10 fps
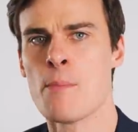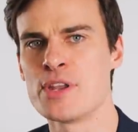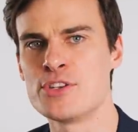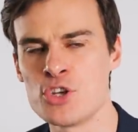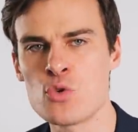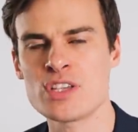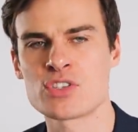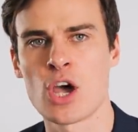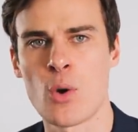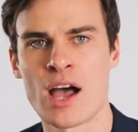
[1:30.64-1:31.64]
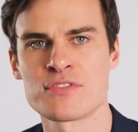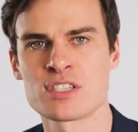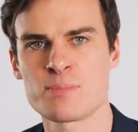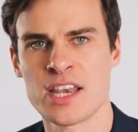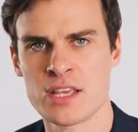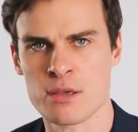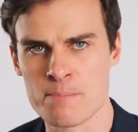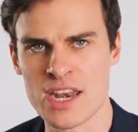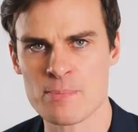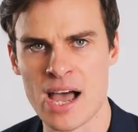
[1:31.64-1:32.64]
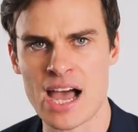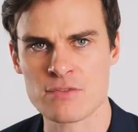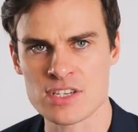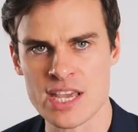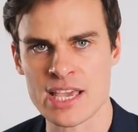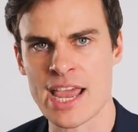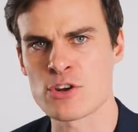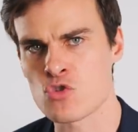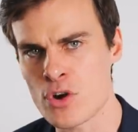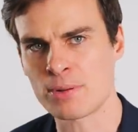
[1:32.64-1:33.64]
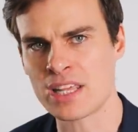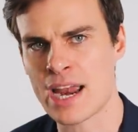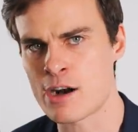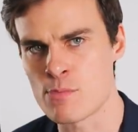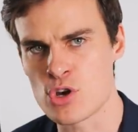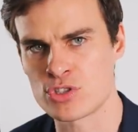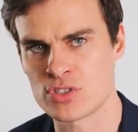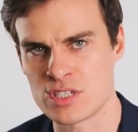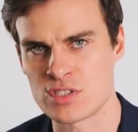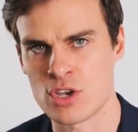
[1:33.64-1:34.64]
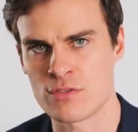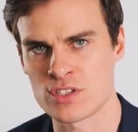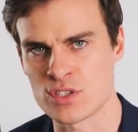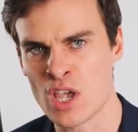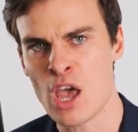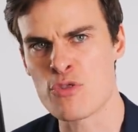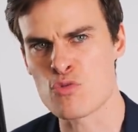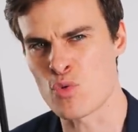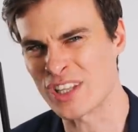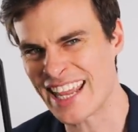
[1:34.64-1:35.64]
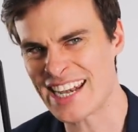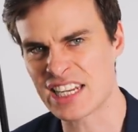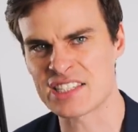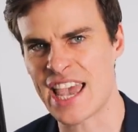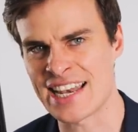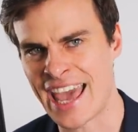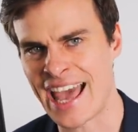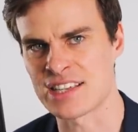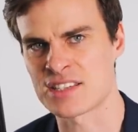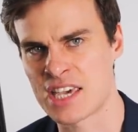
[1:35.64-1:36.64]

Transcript: but doing so after spending the better part of a decade crippling our emergency services through relentless and callous